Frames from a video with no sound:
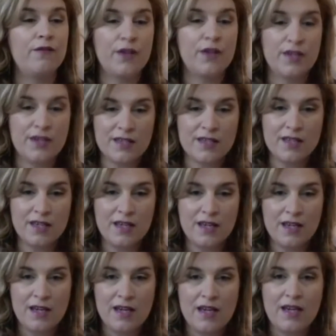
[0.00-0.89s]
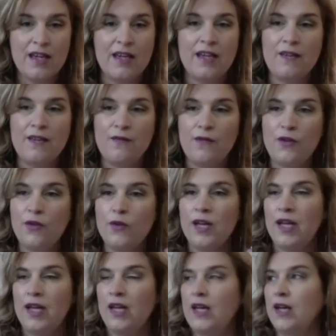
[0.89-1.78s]
First, if you
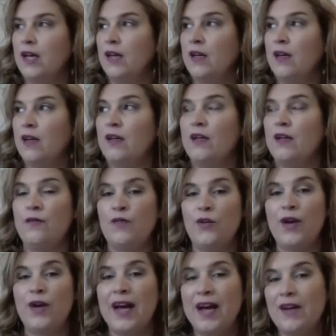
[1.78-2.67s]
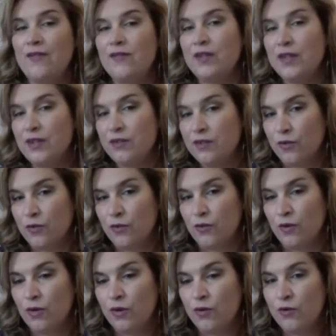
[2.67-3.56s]
can, if you have near you,
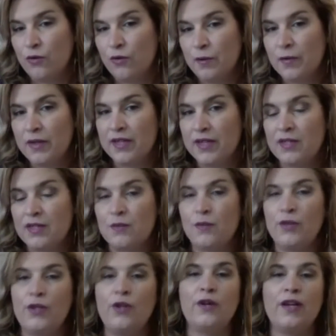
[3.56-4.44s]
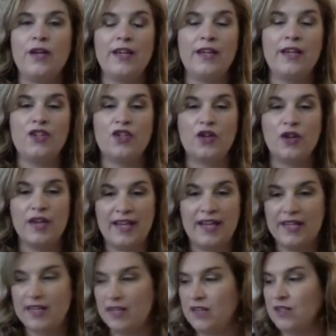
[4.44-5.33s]
go to a place where you can get your
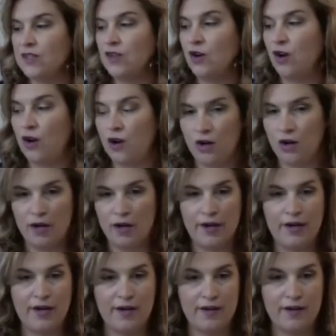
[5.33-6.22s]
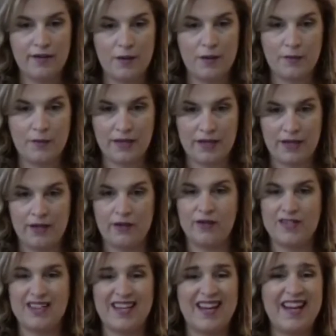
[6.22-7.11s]
hands on the planners.